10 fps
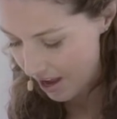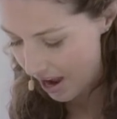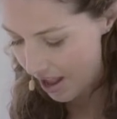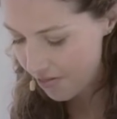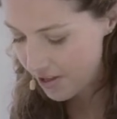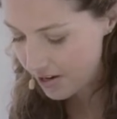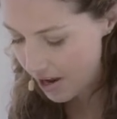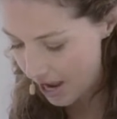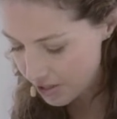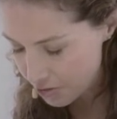And then
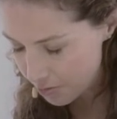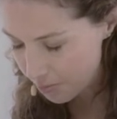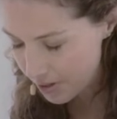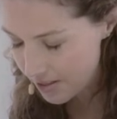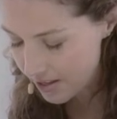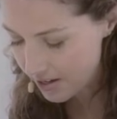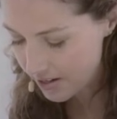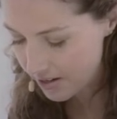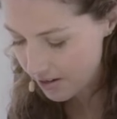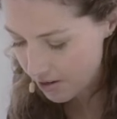as you breathe
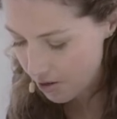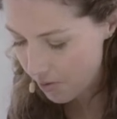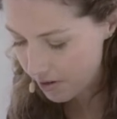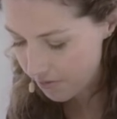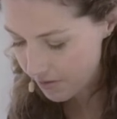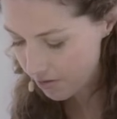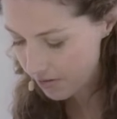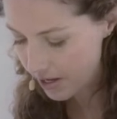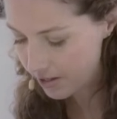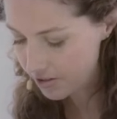in, you want to feel
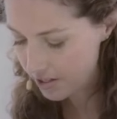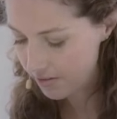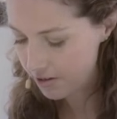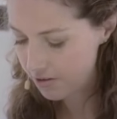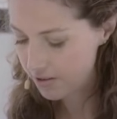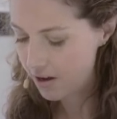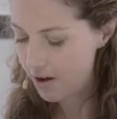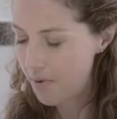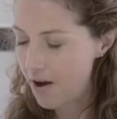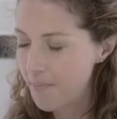the energy of the earth
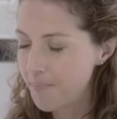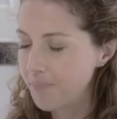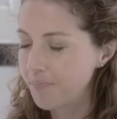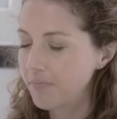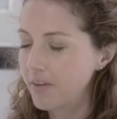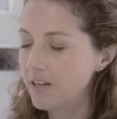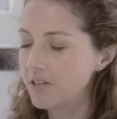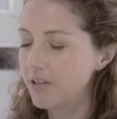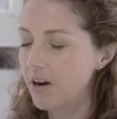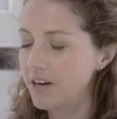come up
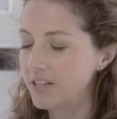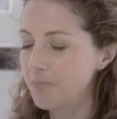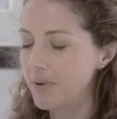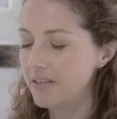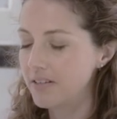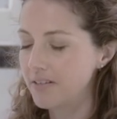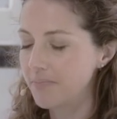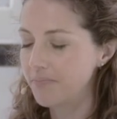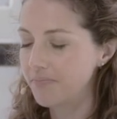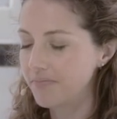into the heart space.
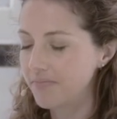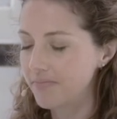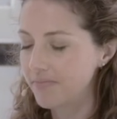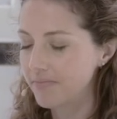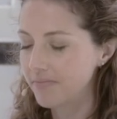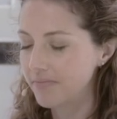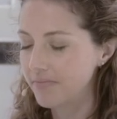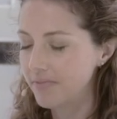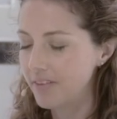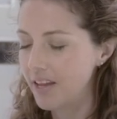
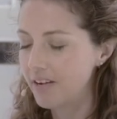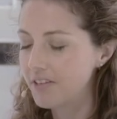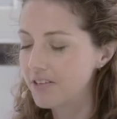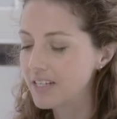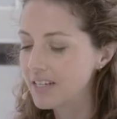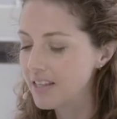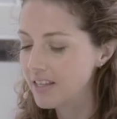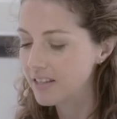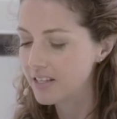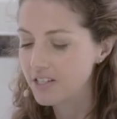And if there's
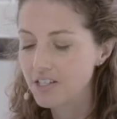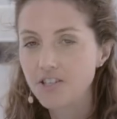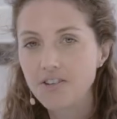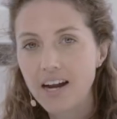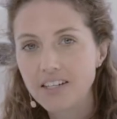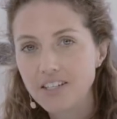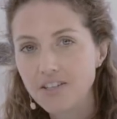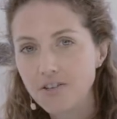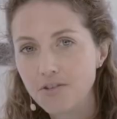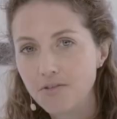anything that's
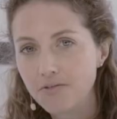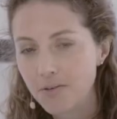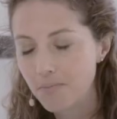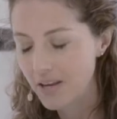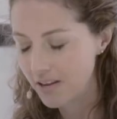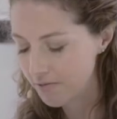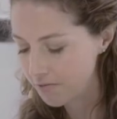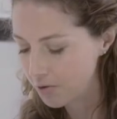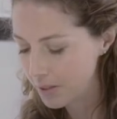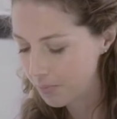distracting you from being
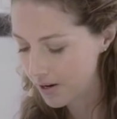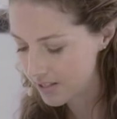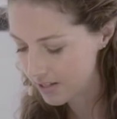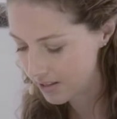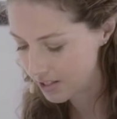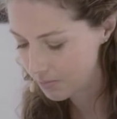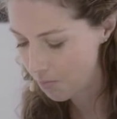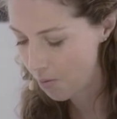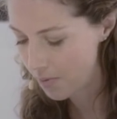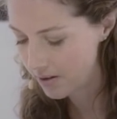fully present in this
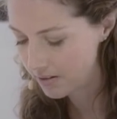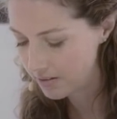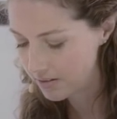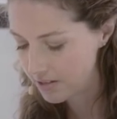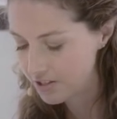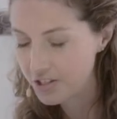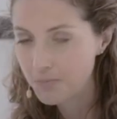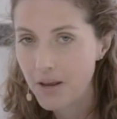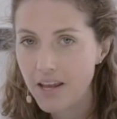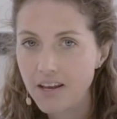moment, such as
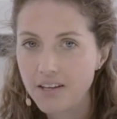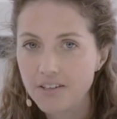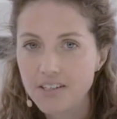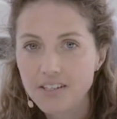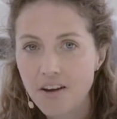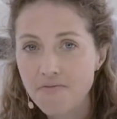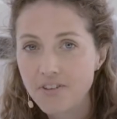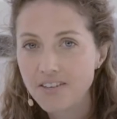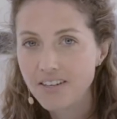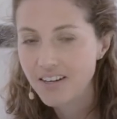pain or discomfort,